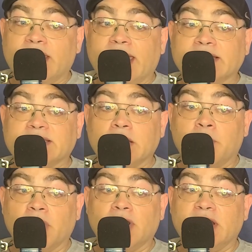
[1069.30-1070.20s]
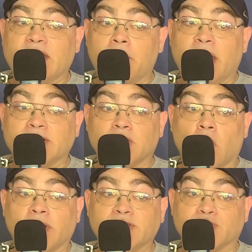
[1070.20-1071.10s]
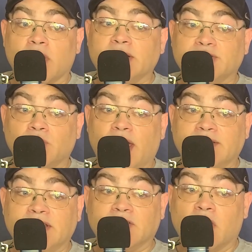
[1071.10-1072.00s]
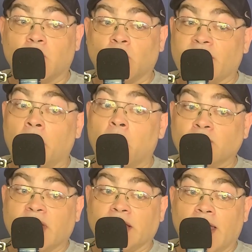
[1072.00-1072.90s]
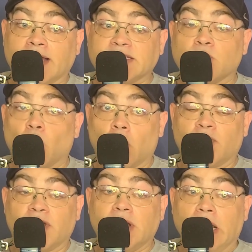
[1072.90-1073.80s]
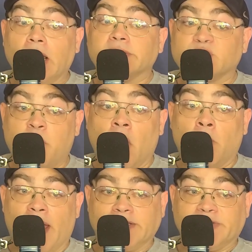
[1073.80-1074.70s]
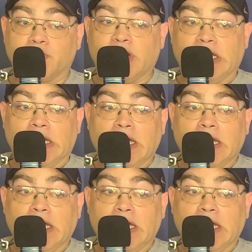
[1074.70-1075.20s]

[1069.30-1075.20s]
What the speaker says: he gains the ability that makes going straight to 18th level without multiclassing worth it, Spell Mastery.